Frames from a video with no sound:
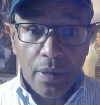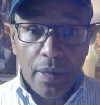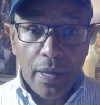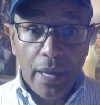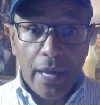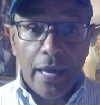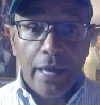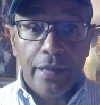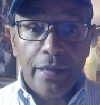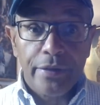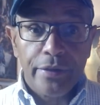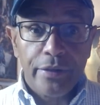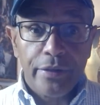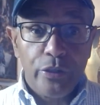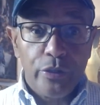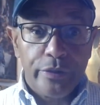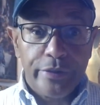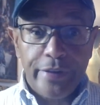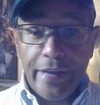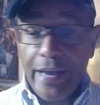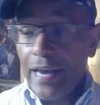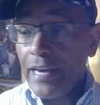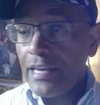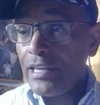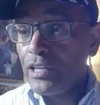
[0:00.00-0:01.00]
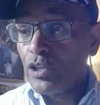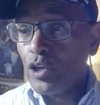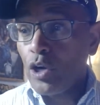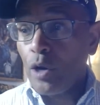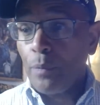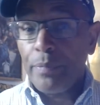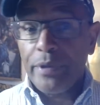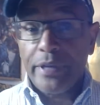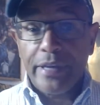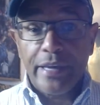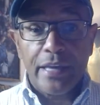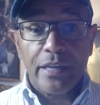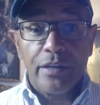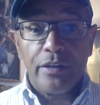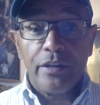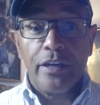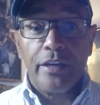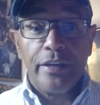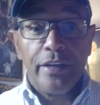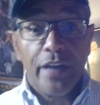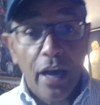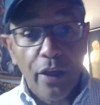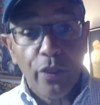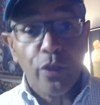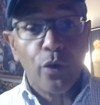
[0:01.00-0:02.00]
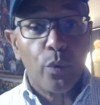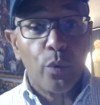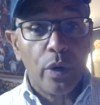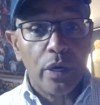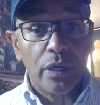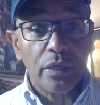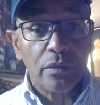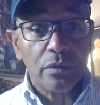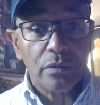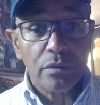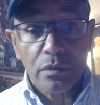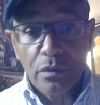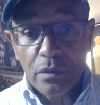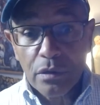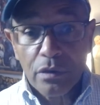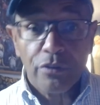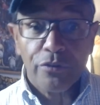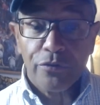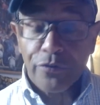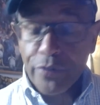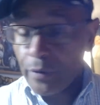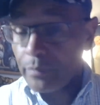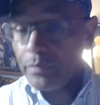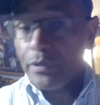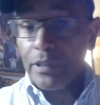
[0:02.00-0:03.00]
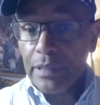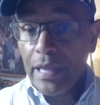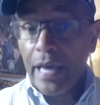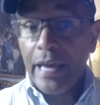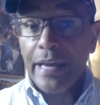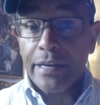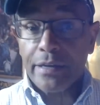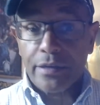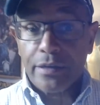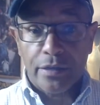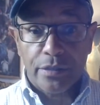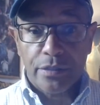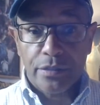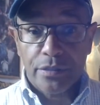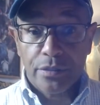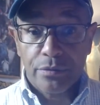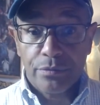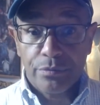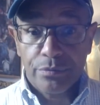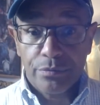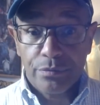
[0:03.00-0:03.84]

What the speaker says: And Danny's going to be getting another one from the Lakers.